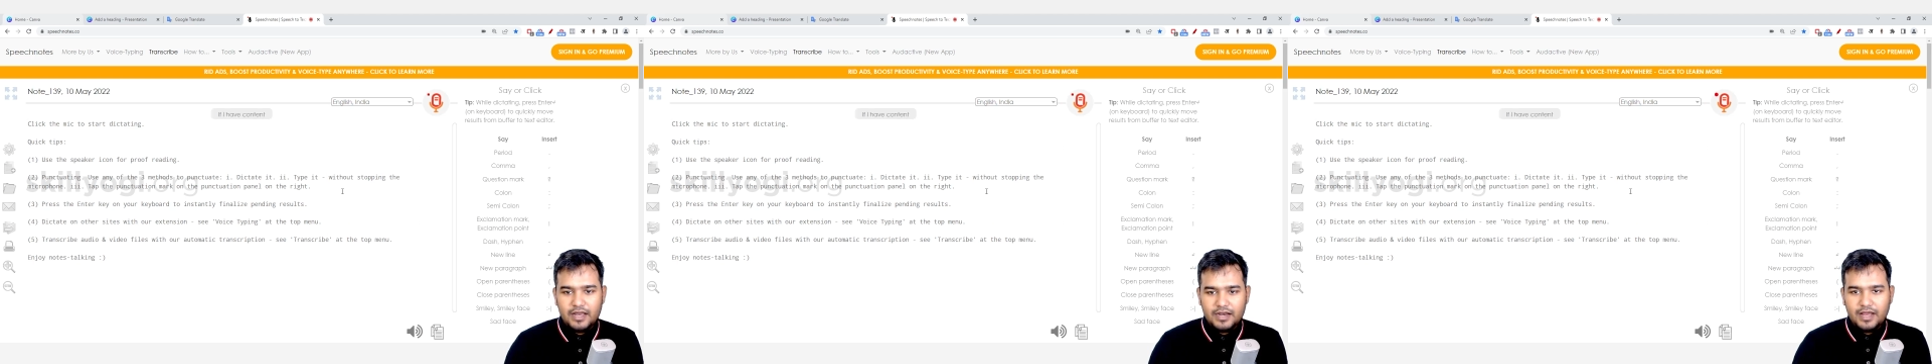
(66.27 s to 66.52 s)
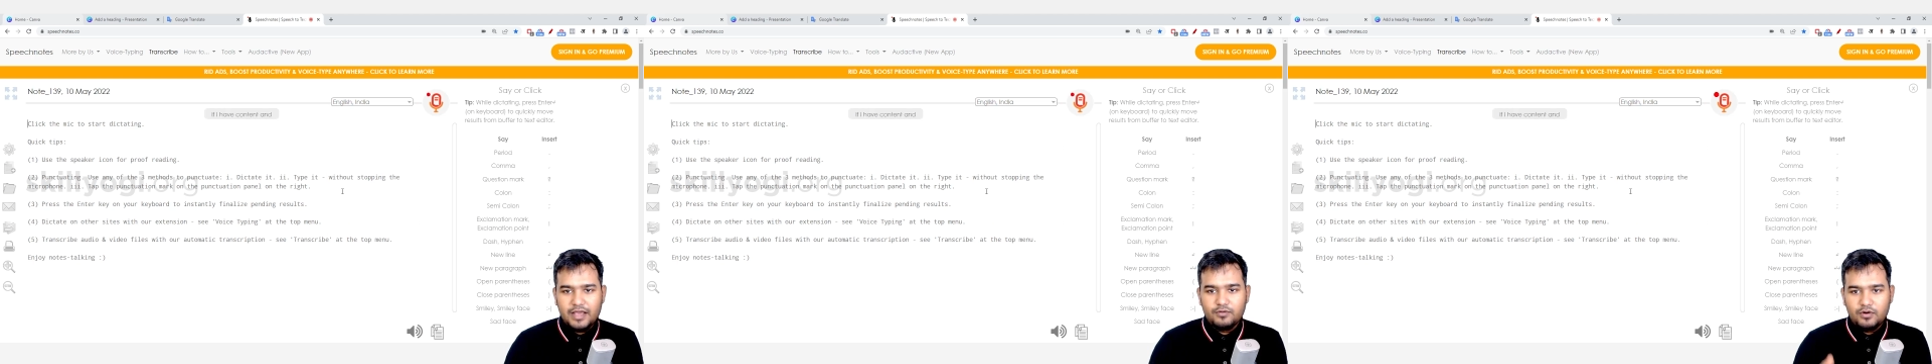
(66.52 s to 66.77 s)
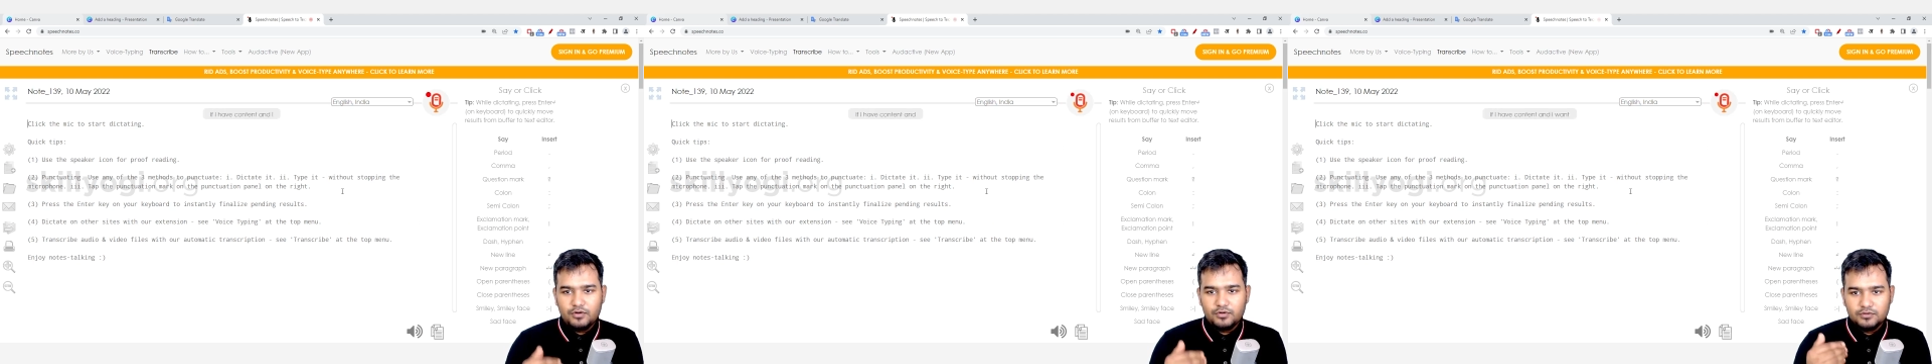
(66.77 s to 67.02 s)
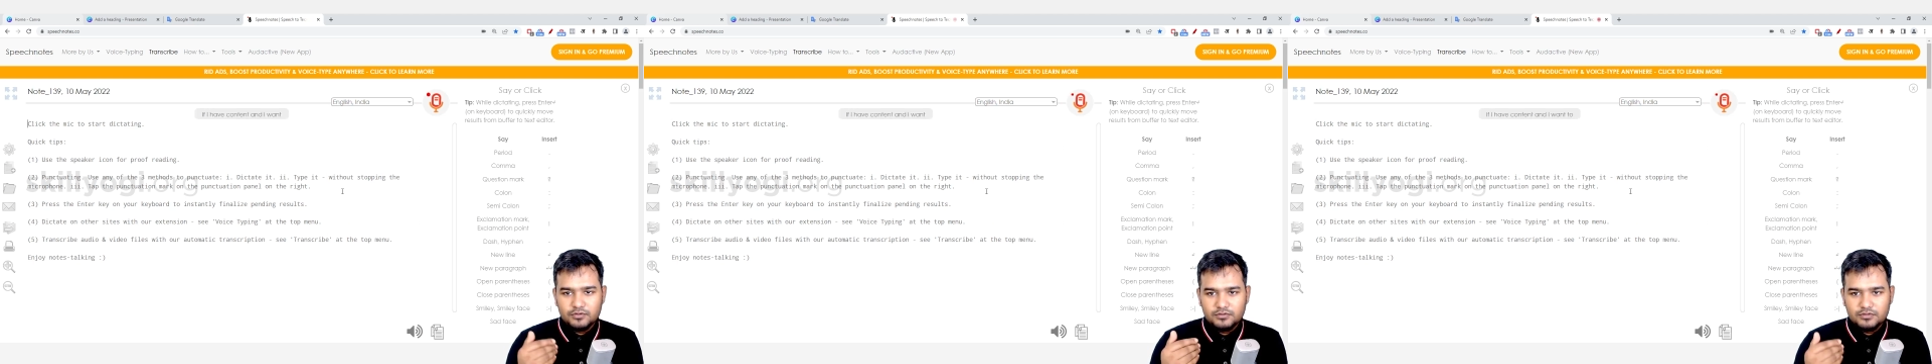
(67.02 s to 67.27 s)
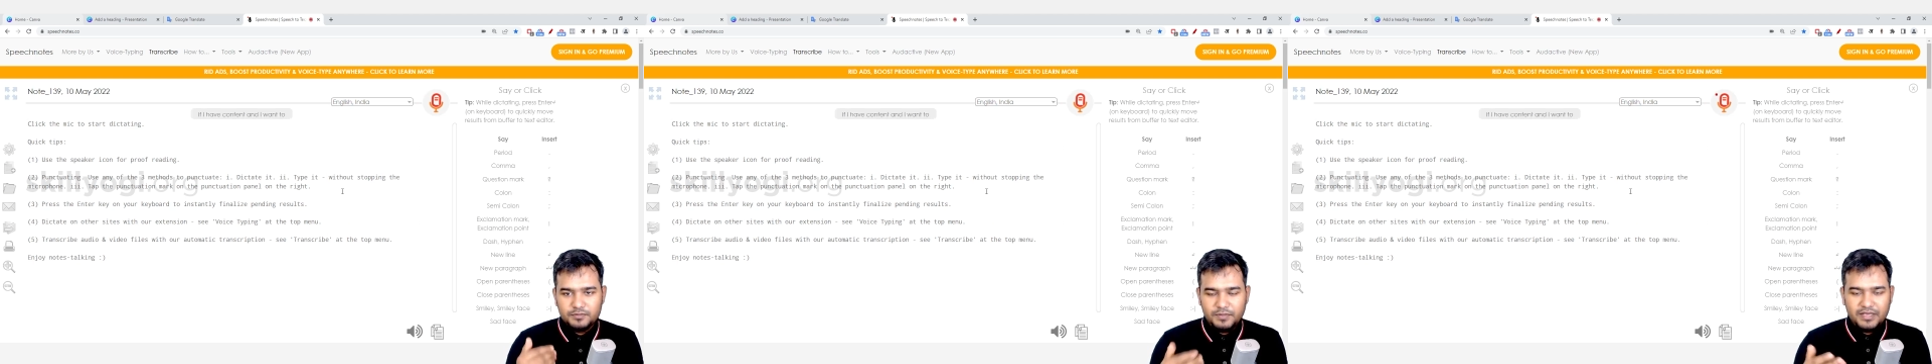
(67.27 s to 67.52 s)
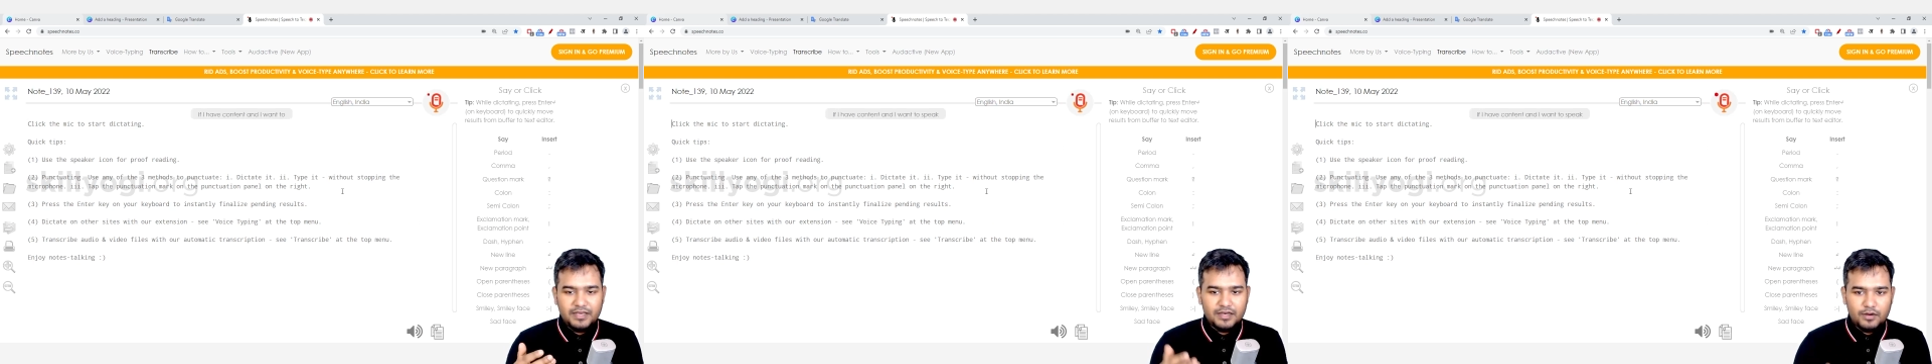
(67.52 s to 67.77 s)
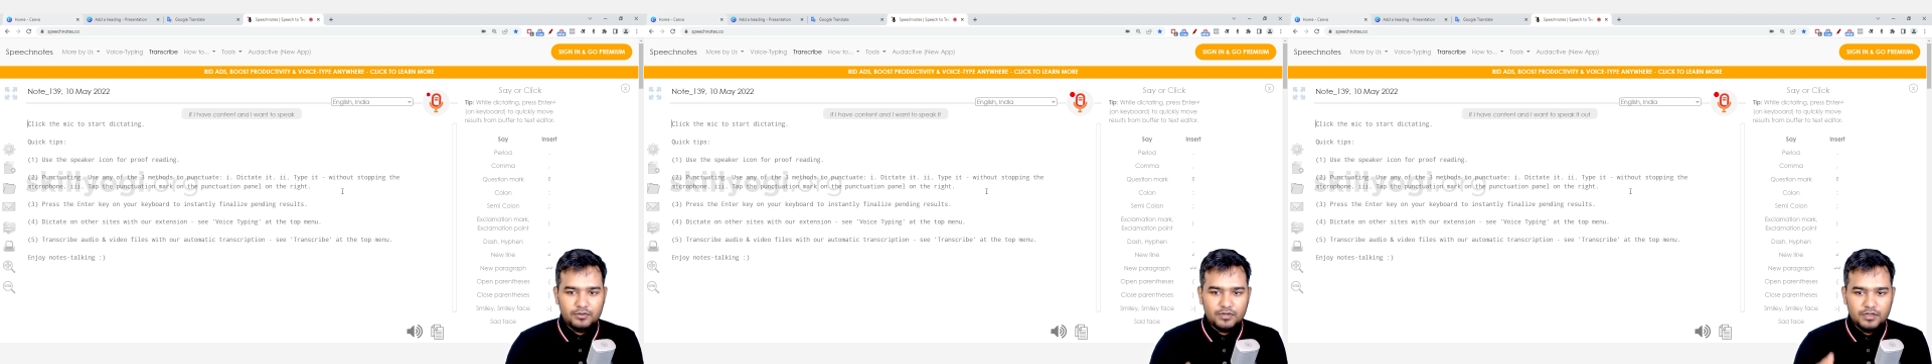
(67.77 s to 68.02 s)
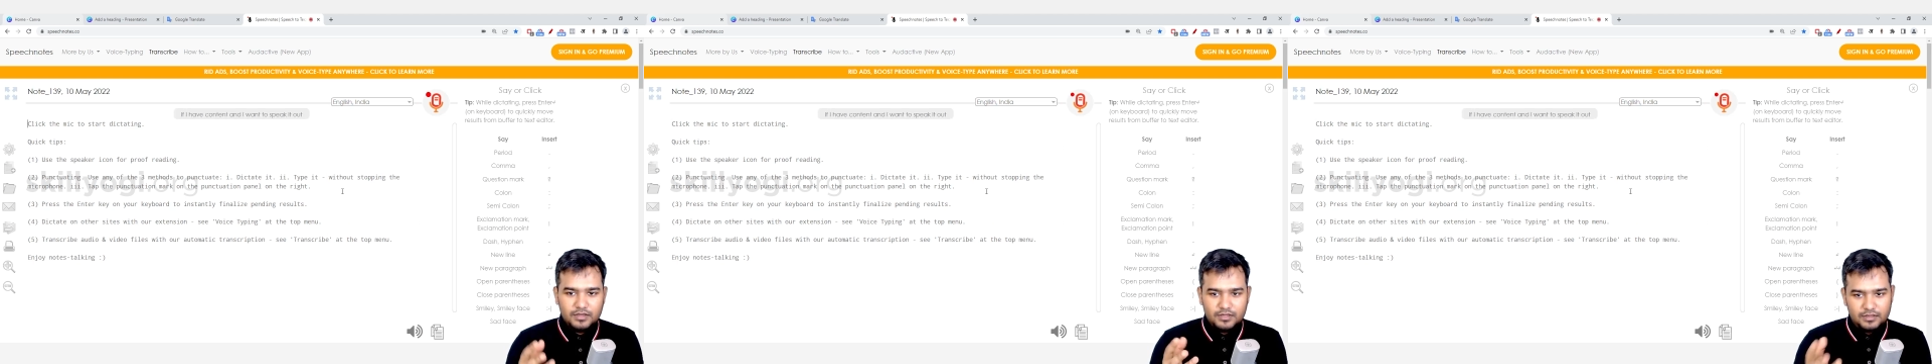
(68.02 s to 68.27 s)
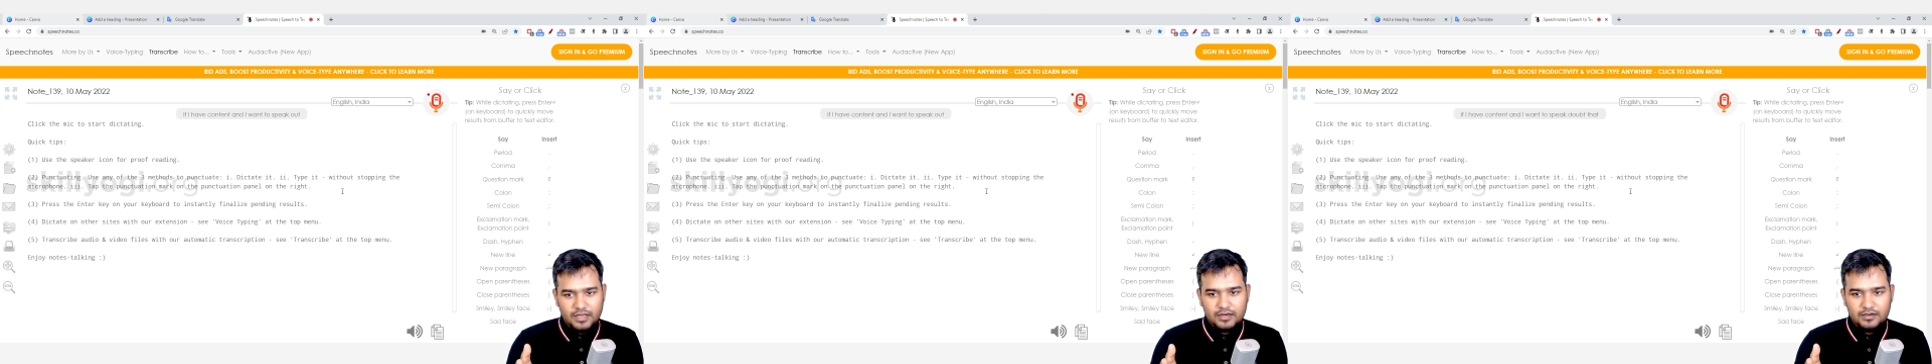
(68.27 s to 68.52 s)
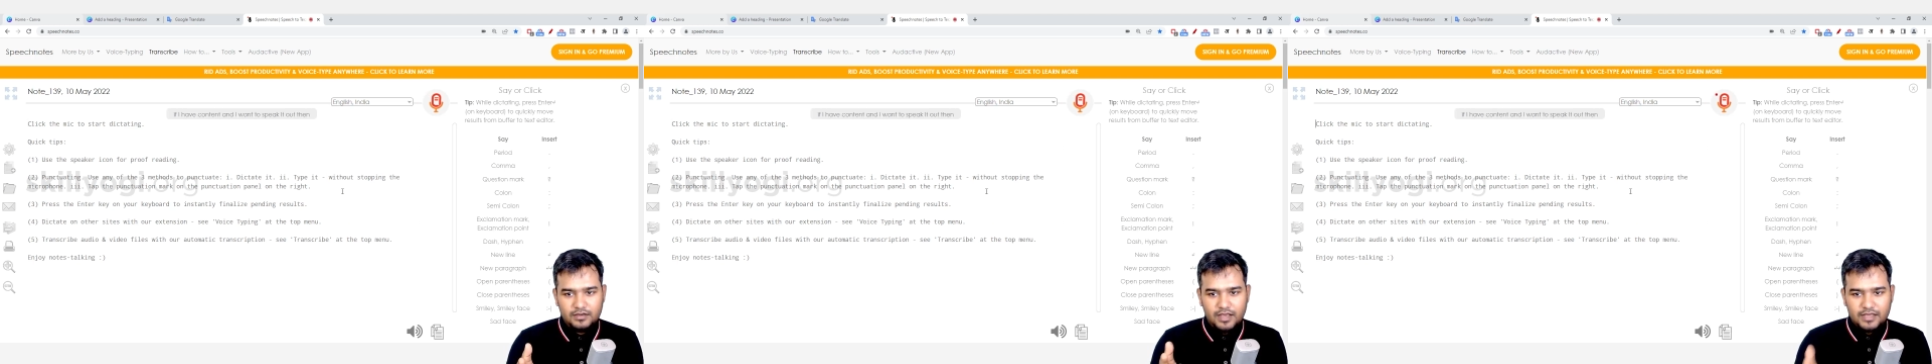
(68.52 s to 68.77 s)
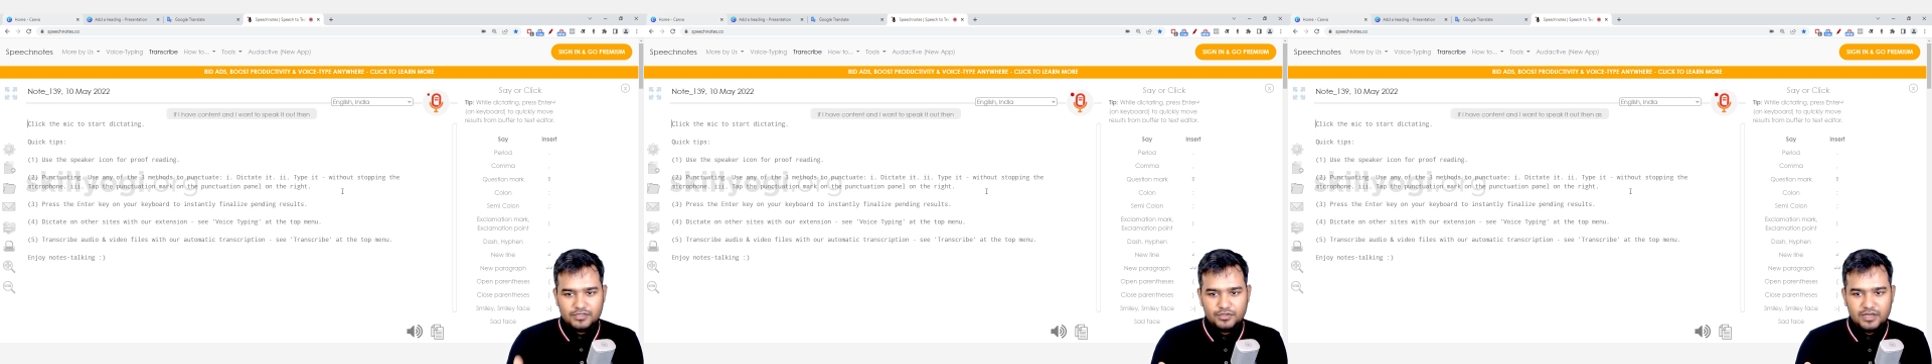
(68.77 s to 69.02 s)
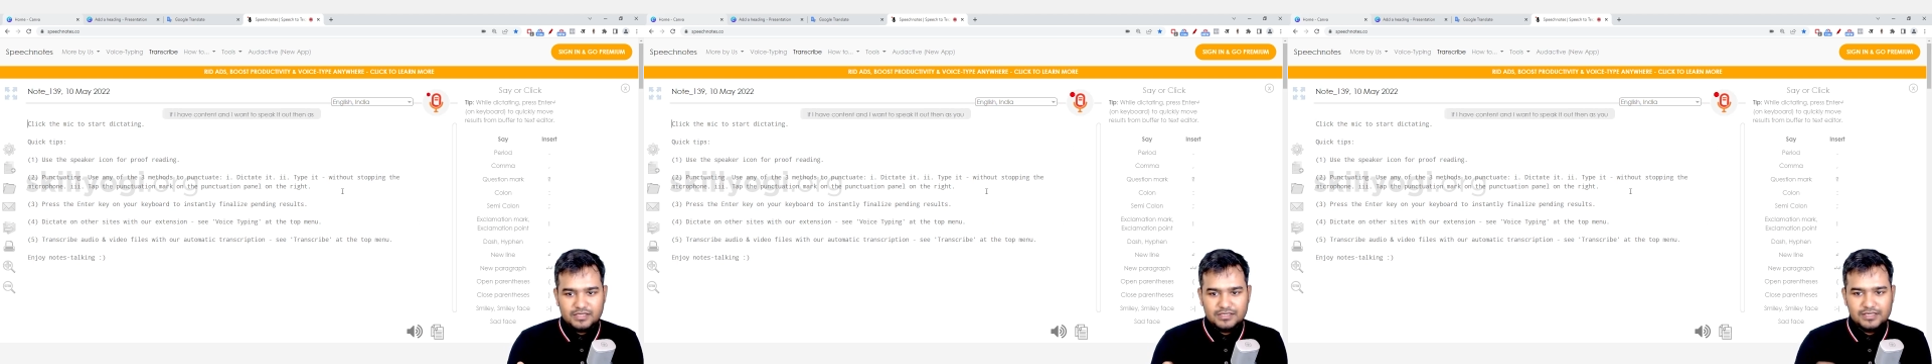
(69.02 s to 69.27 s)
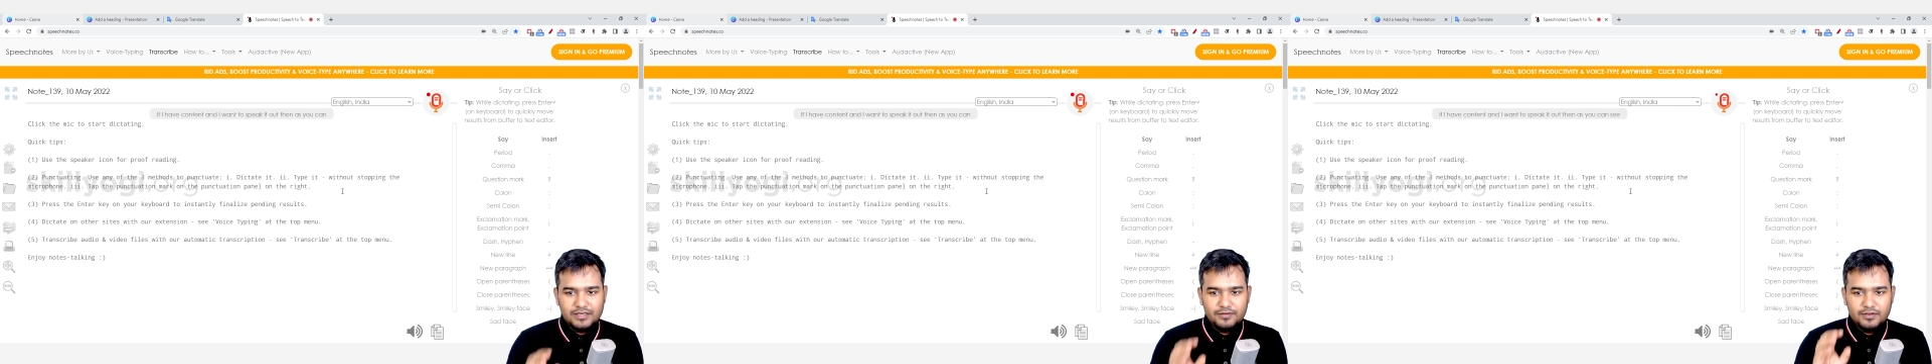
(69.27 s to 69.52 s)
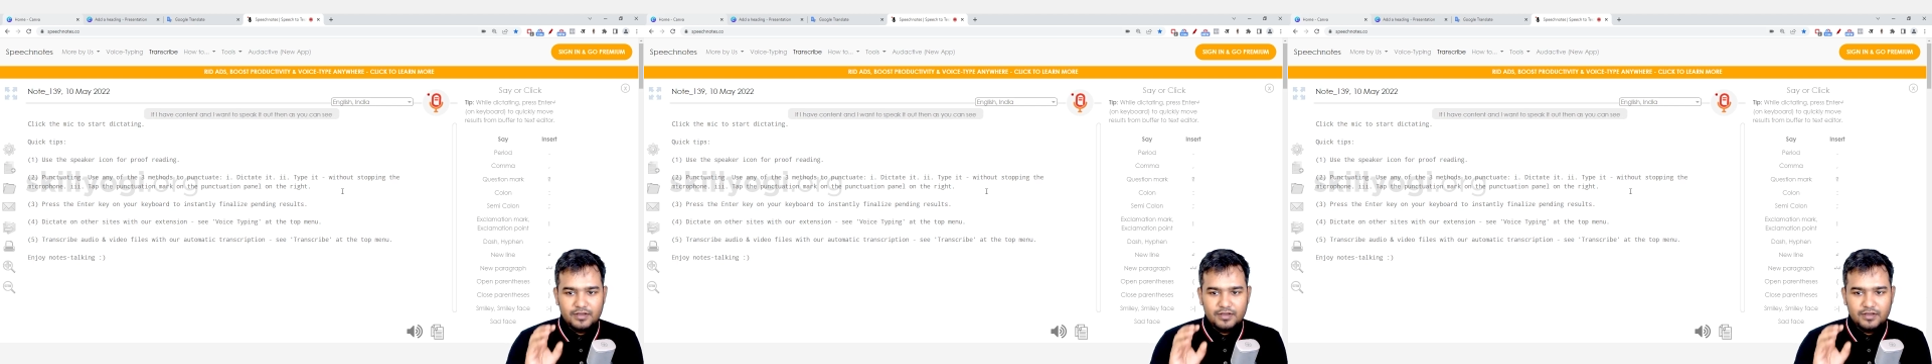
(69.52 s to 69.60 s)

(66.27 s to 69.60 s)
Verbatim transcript: and I want to speak it out, then as you can see,